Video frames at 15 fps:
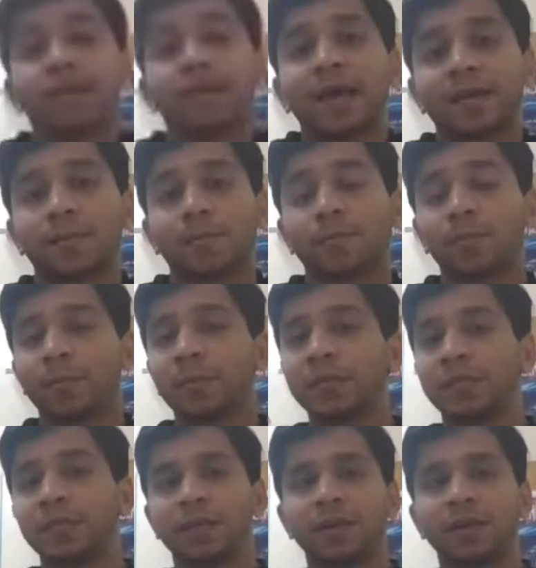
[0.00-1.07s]
that
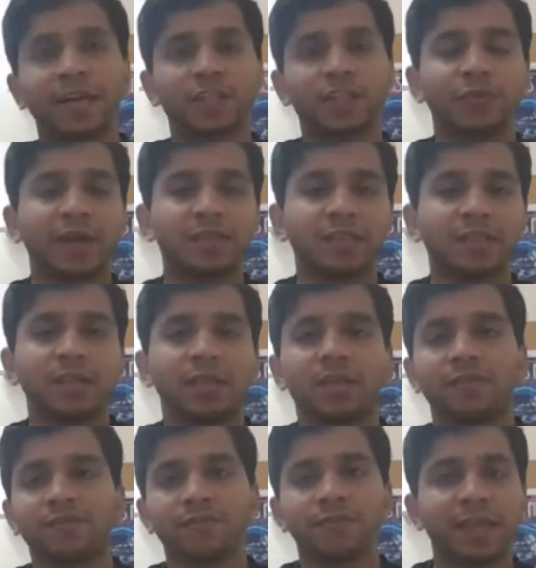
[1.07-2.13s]
your XYZ
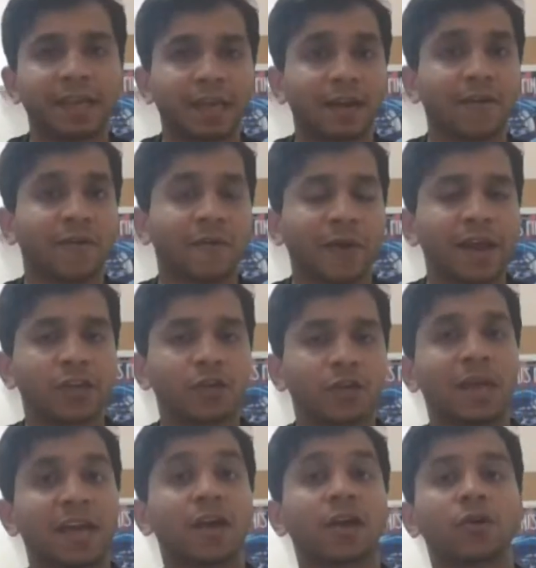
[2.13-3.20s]
if they can write you
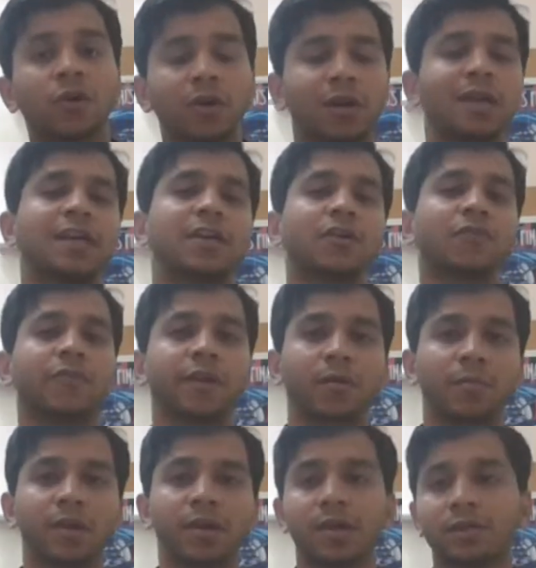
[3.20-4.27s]
like a good letter of
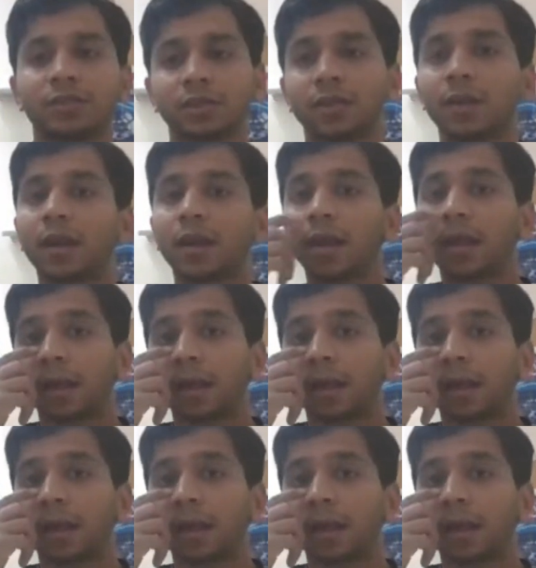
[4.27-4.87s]
recommendation.